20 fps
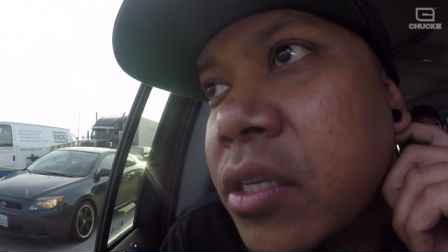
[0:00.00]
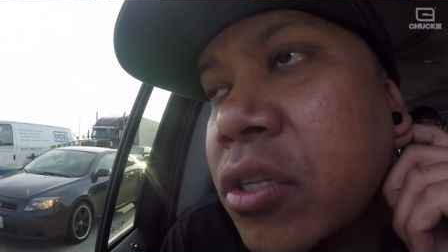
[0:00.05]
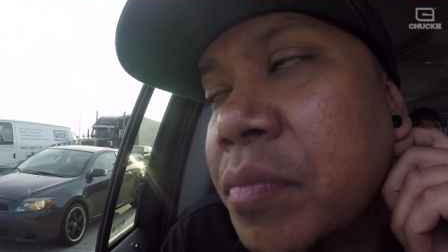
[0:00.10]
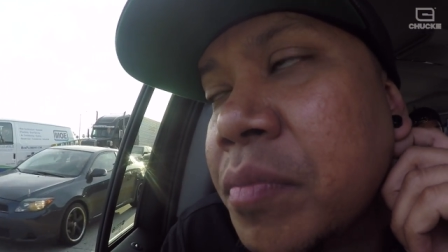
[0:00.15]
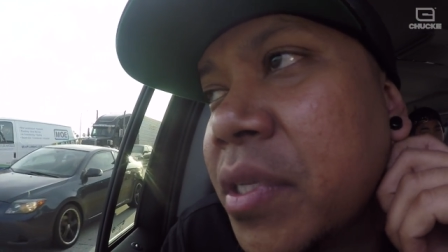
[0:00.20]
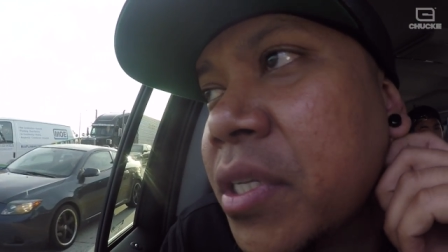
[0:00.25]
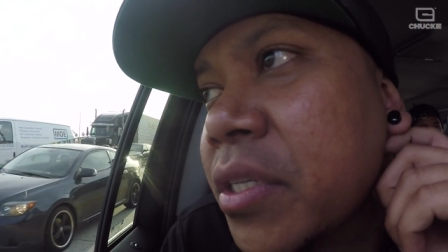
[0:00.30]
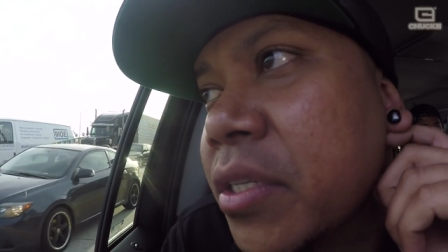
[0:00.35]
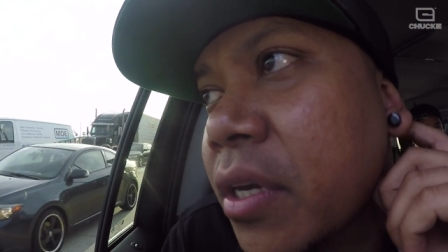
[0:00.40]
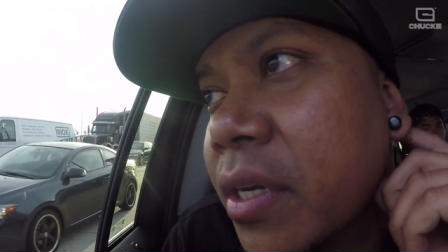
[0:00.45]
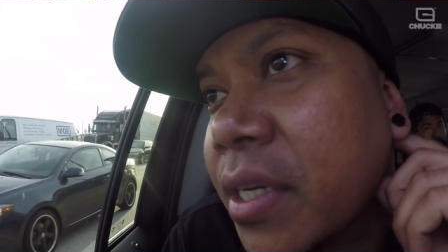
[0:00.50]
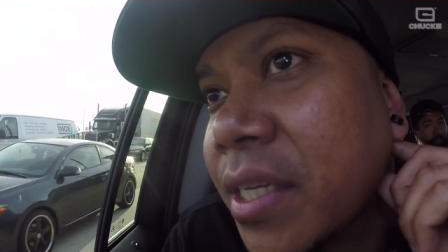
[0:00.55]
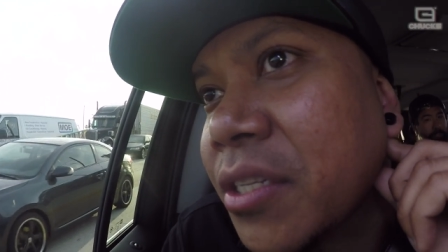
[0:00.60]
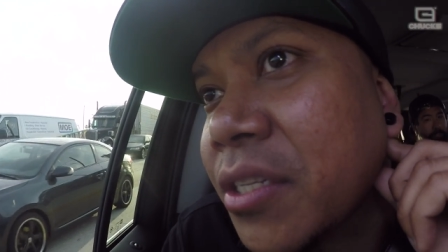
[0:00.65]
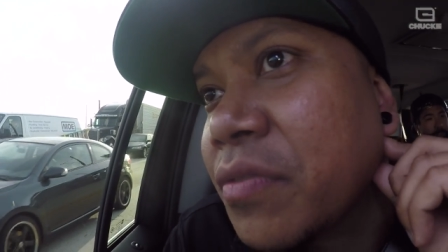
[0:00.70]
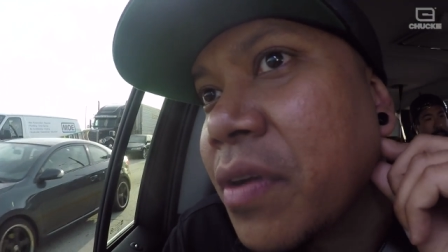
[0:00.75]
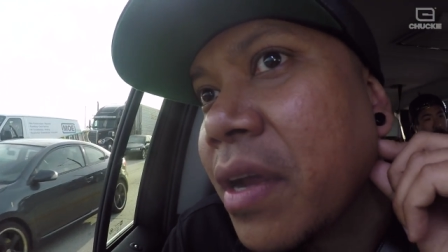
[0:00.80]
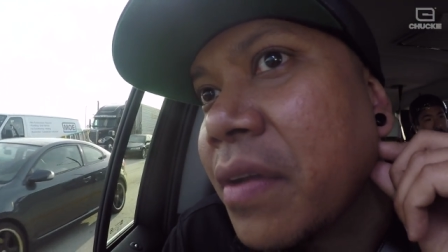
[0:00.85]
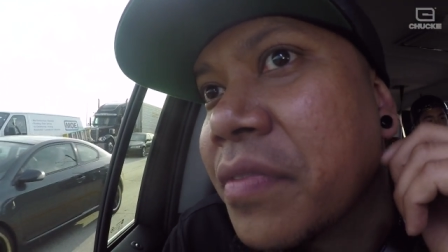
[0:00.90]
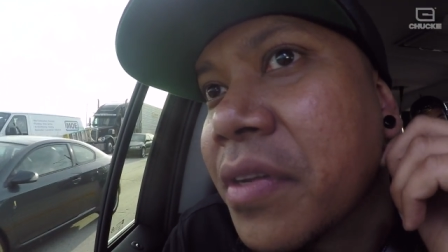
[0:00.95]
You'll be stuck in
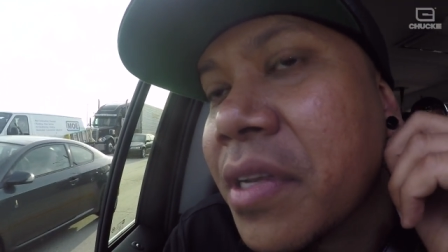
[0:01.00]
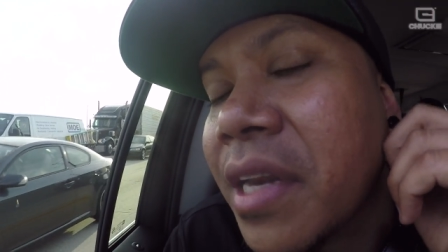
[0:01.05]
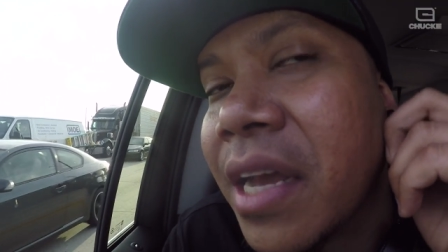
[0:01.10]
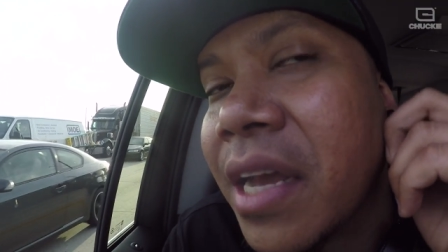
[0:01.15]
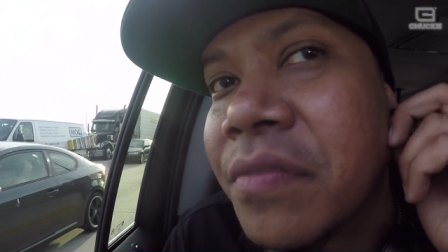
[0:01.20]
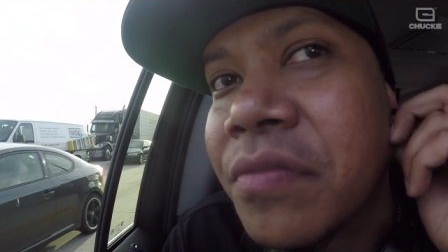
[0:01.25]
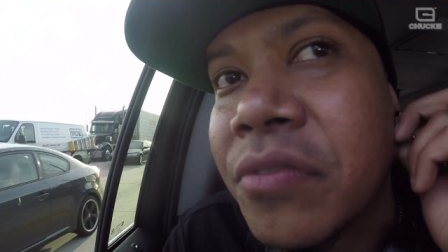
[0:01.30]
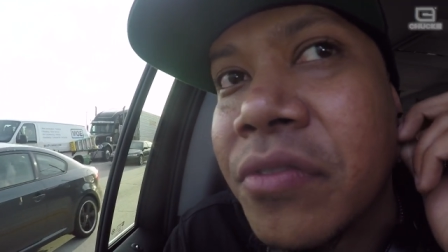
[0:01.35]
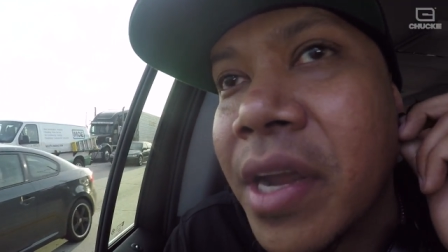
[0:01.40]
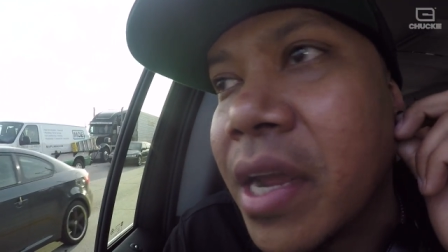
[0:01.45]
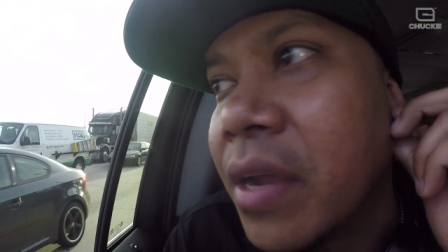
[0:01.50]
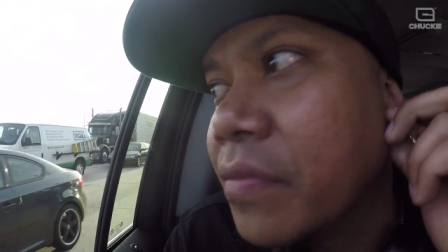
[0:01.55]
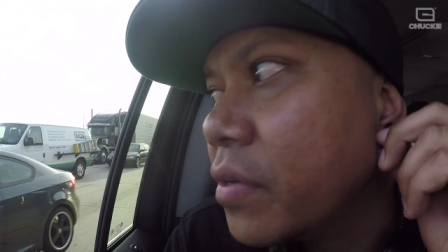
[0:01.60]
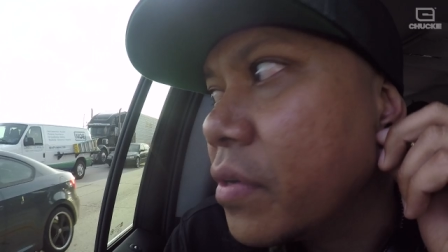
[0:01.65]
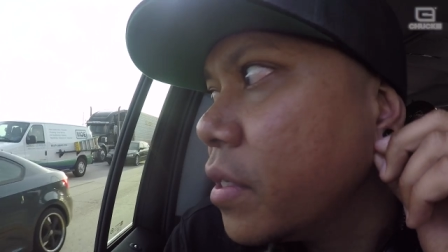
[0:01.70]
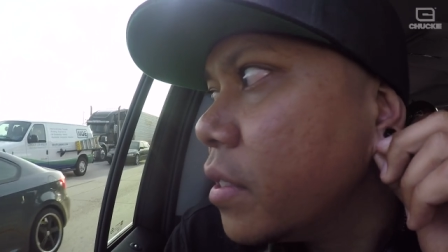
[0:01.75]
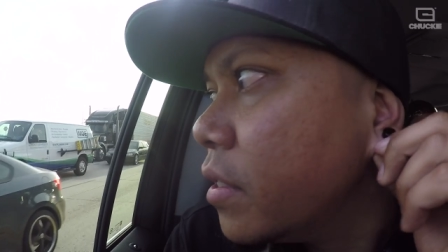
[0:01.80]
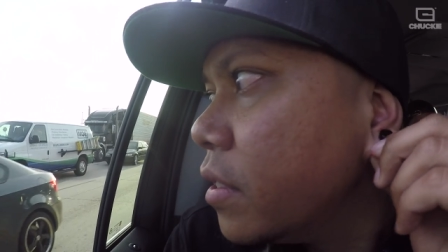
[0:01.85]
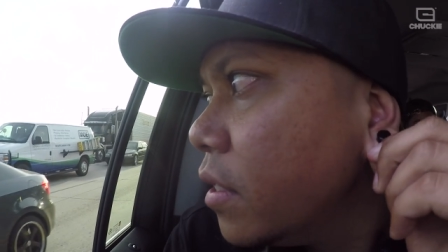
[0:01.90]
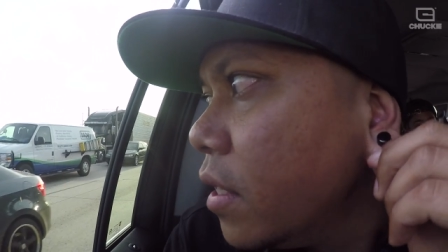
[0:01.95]
traffic like forever.